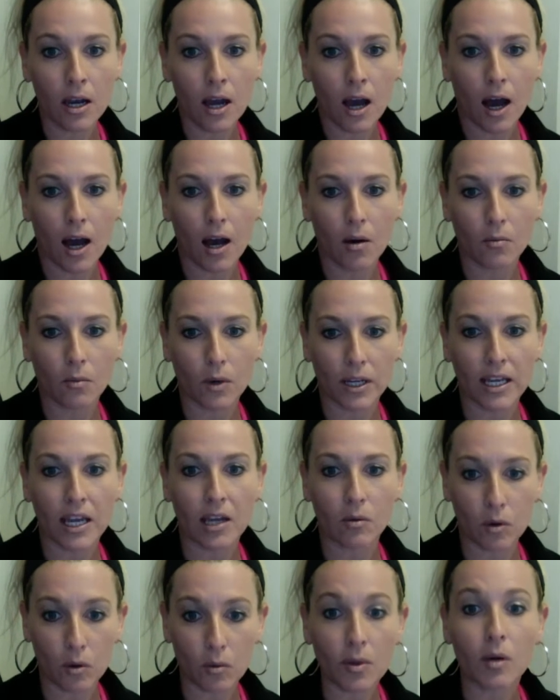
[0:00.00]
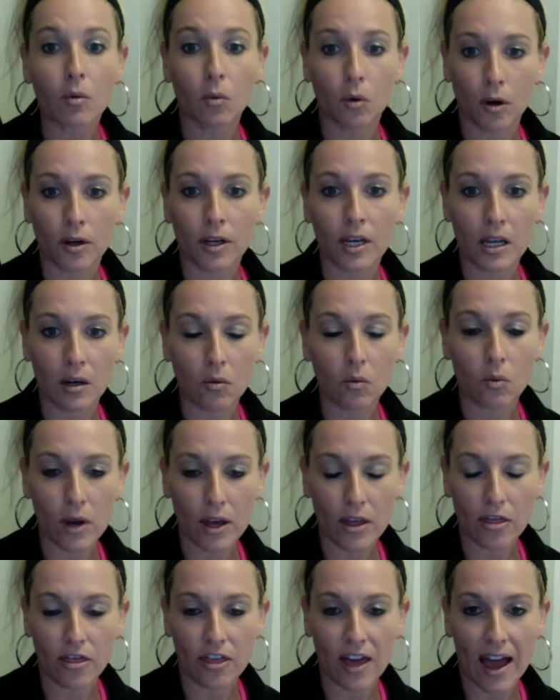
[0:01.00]
Again, we'll be working
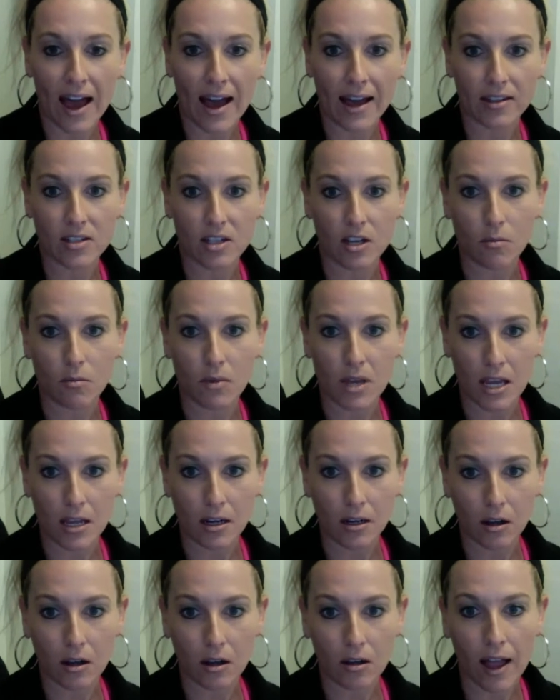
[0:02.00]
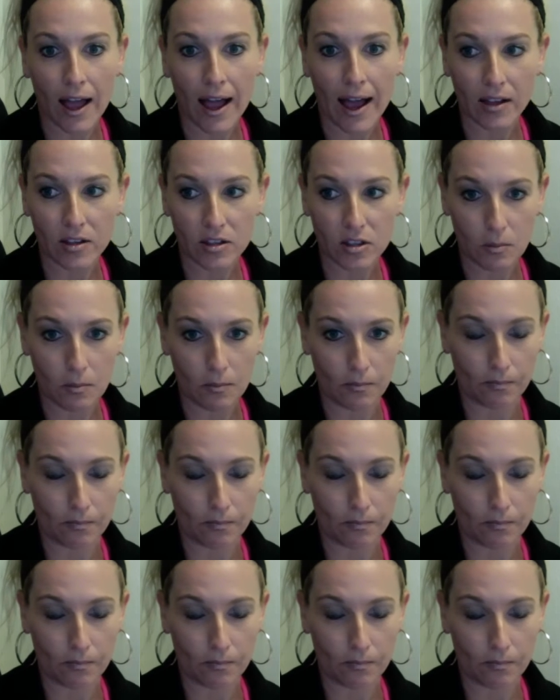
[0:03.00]
with that in class.